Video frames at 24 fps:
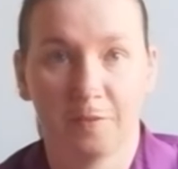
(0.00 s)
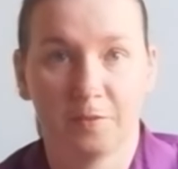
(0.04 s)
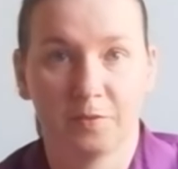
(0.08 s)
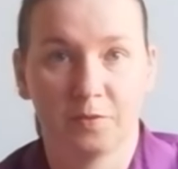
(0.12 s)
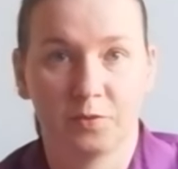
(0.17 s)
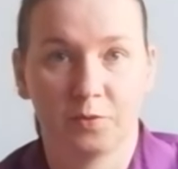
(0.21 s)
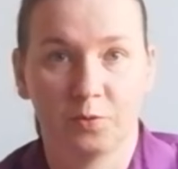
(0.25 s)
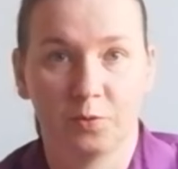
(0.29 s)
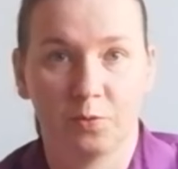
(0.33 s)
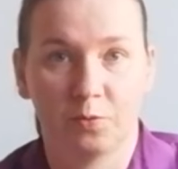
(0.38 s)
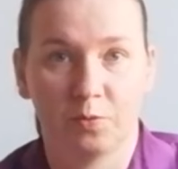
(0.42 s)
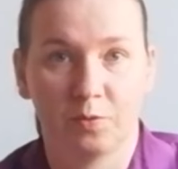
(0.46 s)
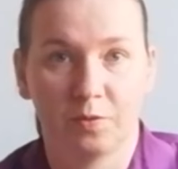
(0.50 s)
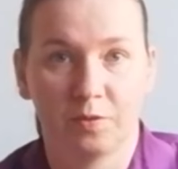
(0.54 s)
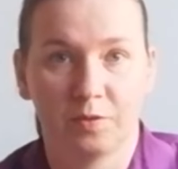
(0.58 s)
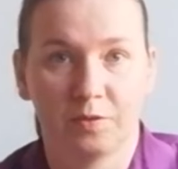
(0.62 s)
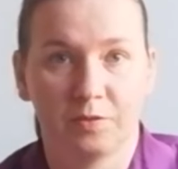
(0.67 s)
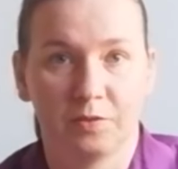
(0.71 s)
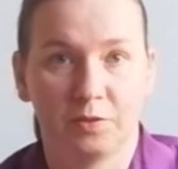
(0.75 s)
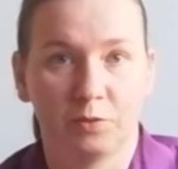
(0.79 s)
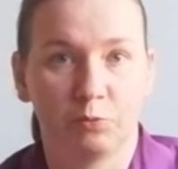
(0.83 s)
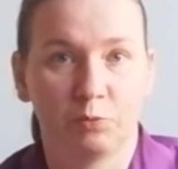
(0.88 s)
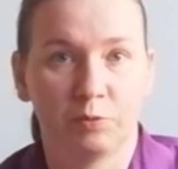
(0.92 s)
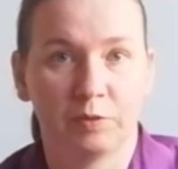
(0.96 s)
So
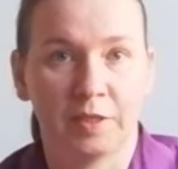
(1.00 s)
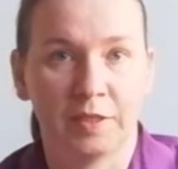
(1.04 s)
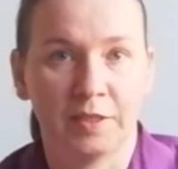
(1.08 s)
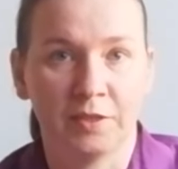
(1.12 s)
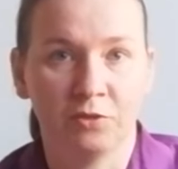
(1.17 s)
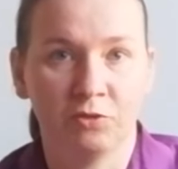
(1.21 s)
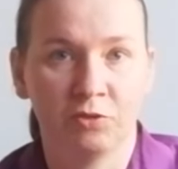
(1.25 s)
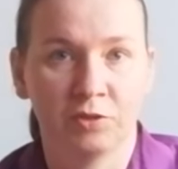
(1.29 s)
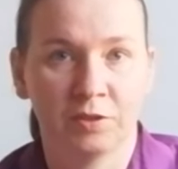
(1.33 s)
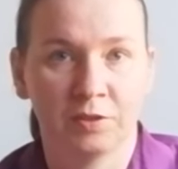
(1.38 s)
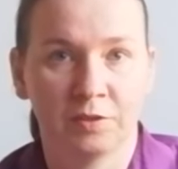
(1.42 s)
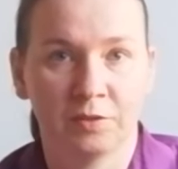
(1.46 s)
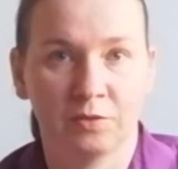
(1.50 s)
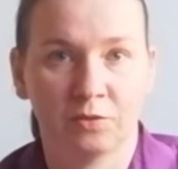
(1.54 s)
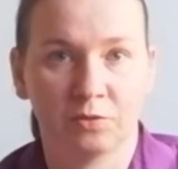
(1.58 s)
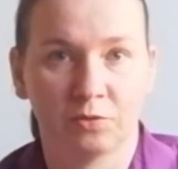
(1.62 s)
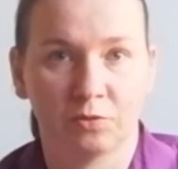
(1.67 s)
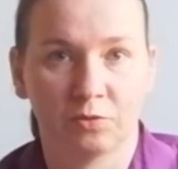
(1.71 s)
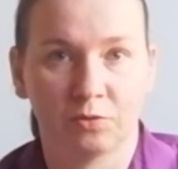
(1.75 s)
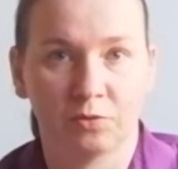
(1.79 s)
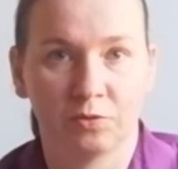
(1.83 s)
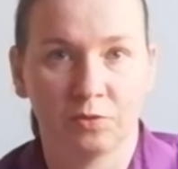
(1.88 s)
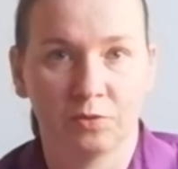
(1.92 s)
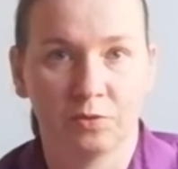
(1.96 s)
the creation
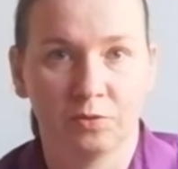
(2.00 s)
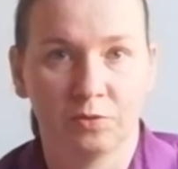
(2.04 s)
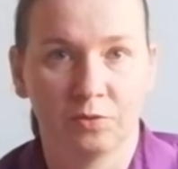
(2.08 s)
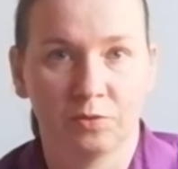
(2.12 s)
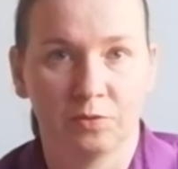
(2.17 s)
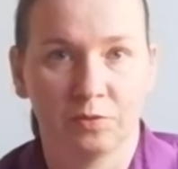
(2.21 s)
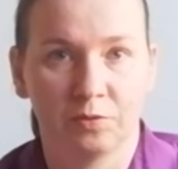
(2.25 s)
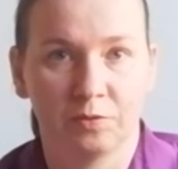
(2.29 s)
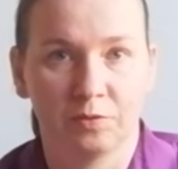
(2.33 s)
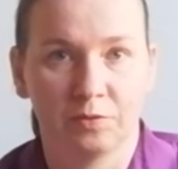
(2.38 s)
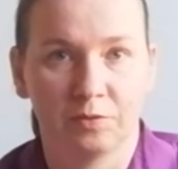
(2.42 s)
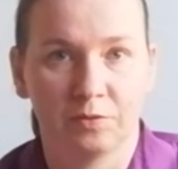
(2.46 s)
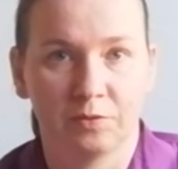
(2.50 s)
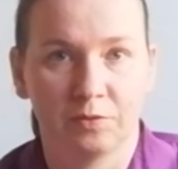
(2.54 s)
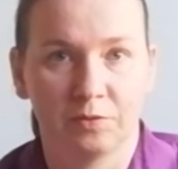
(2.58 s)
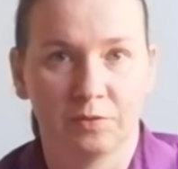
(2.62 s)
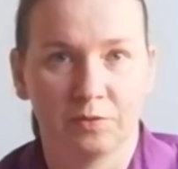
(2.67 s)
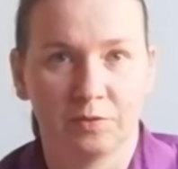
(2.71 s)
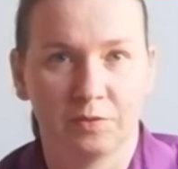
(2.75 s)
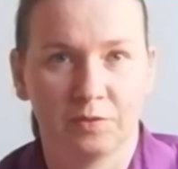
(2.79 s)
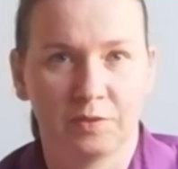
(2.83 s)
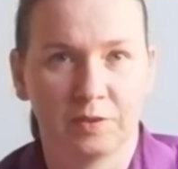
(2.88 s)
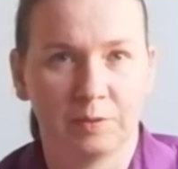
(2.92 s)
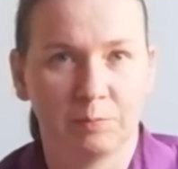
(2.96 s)

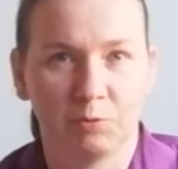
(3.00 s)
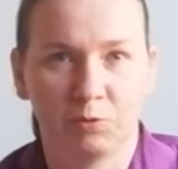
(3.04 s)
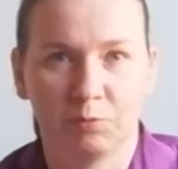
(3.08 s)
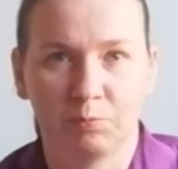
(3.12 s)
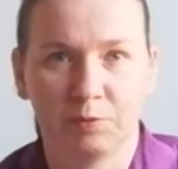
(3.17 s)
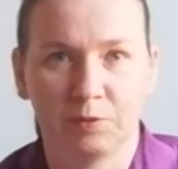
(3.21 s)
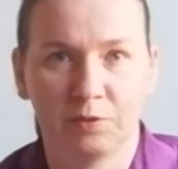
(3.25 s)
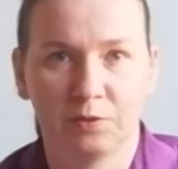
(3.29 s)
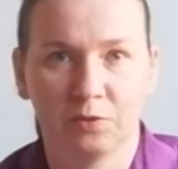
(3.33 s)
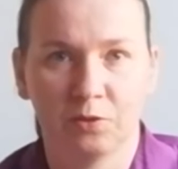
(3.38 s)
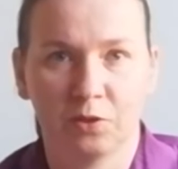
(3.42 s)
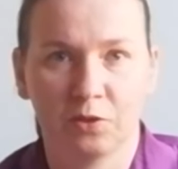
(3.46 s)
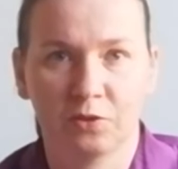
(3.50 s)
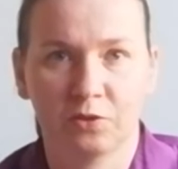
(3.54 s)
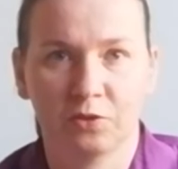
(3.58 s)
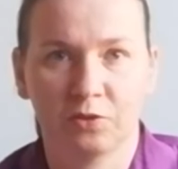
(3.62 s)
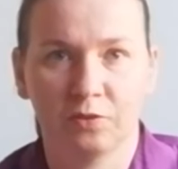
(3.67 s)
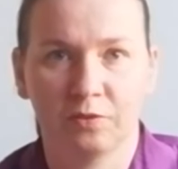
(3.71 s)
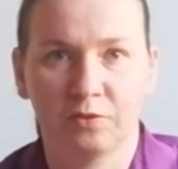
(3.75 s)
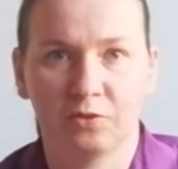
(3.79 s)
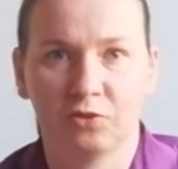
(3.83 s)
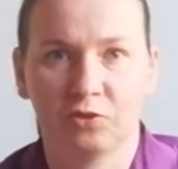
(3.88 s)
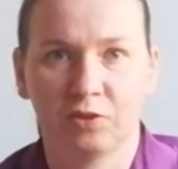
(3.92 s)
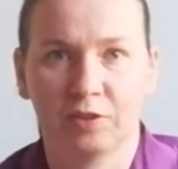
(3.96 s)
seems to be not
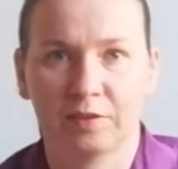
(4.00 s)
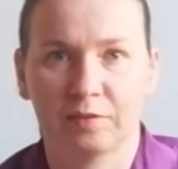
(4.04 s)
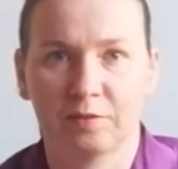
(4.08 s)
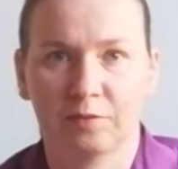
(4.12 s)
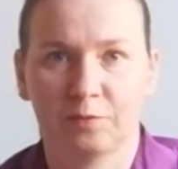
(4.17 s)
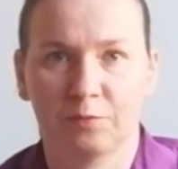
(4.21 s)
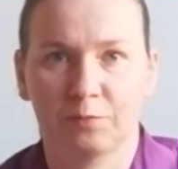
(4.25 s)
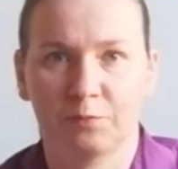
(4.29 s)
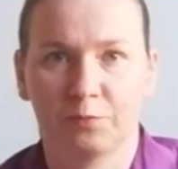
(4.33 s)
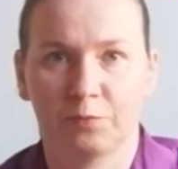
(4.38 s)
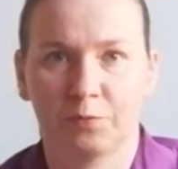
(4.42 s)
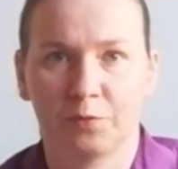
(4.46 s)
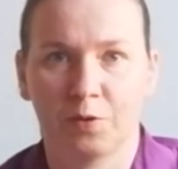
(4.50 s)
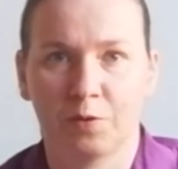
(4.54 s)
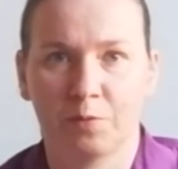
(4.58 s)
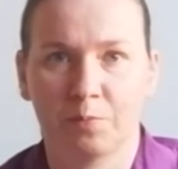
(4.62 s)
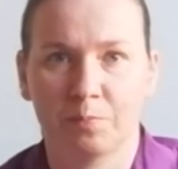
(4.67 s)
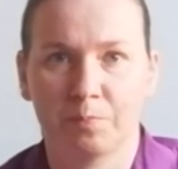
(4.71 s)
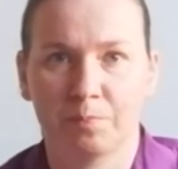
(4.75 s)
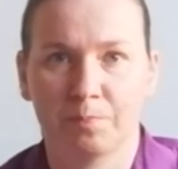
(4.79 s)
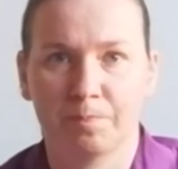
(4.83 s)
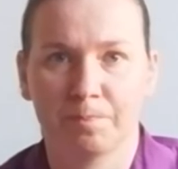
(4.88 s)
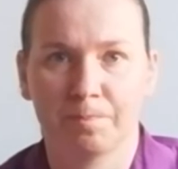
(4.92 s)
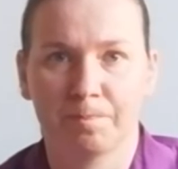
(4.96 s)
just
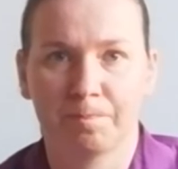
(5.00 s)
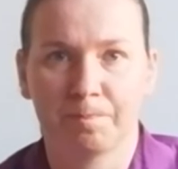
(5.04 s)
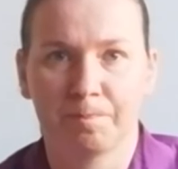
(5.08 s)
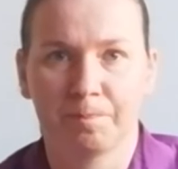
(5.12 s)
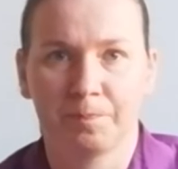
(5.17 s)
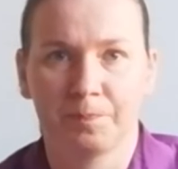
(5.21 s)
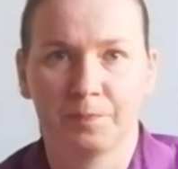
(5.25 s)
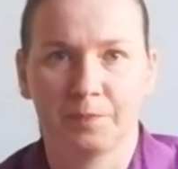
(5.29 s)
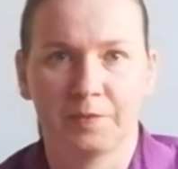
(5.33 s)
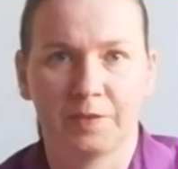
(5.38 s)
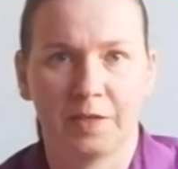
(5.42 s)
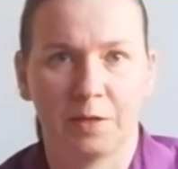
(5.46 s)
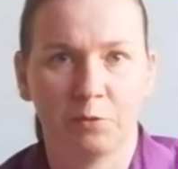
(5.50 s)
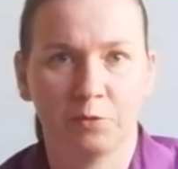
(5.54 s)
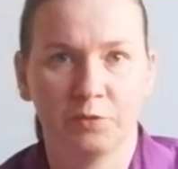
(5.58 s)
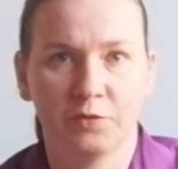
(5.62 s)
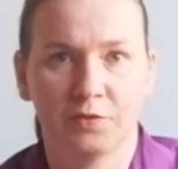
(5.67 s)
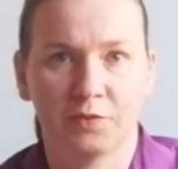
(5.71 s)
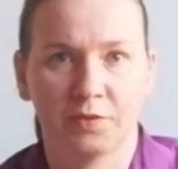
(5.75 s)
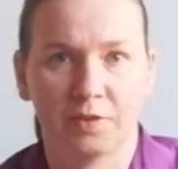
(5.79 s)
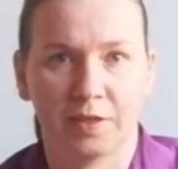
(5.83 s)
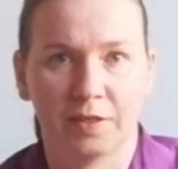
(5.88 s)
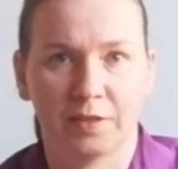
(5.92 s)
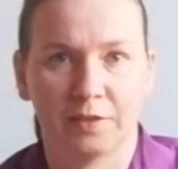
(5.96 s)
from the
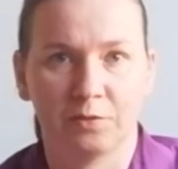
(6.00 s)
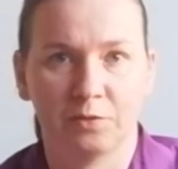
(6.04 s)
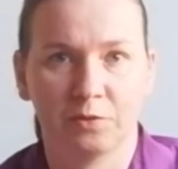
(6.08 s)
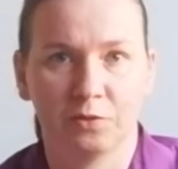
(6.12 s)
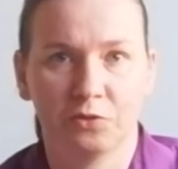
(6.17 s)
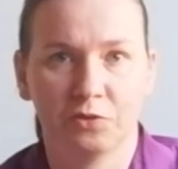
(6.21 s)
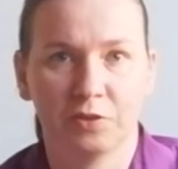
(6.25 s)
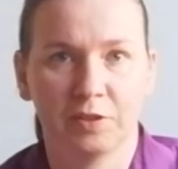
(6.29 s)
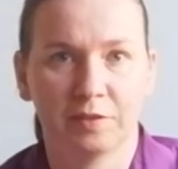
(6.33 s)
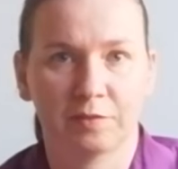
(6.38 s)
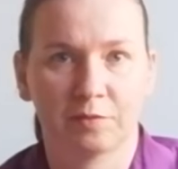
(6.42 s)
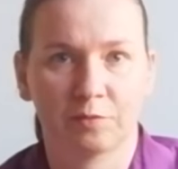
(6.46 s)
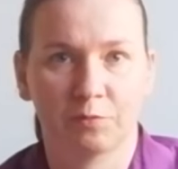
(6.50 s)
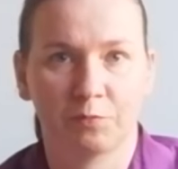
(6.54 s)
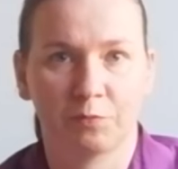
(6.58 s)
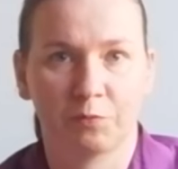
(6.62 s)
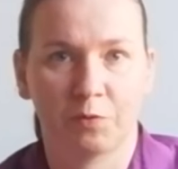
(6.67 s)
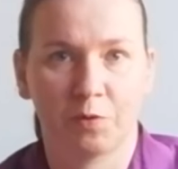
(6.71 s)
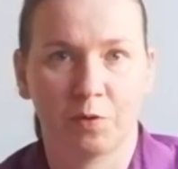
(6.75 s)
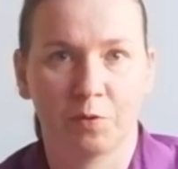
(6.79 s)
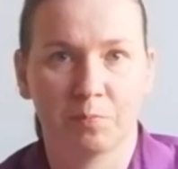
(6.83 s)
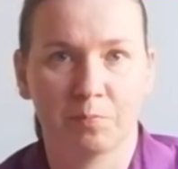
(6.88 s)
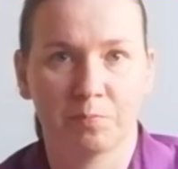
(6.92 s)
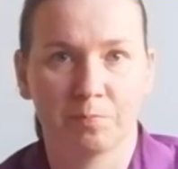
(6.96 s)
outside, not just
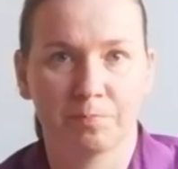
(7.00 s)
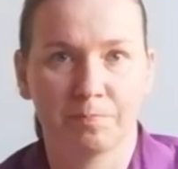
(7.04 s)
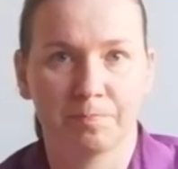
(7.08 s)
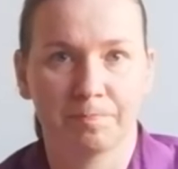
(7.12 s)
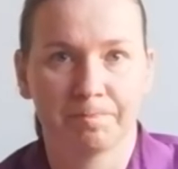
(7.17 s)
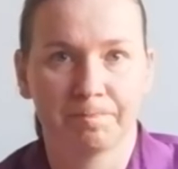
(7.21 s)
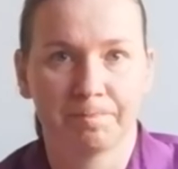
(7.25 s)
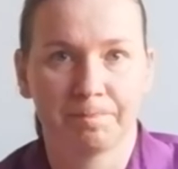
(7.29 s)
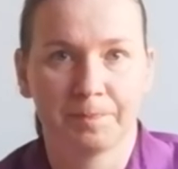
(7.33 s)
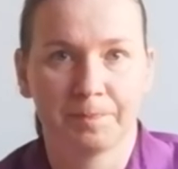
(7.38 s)
from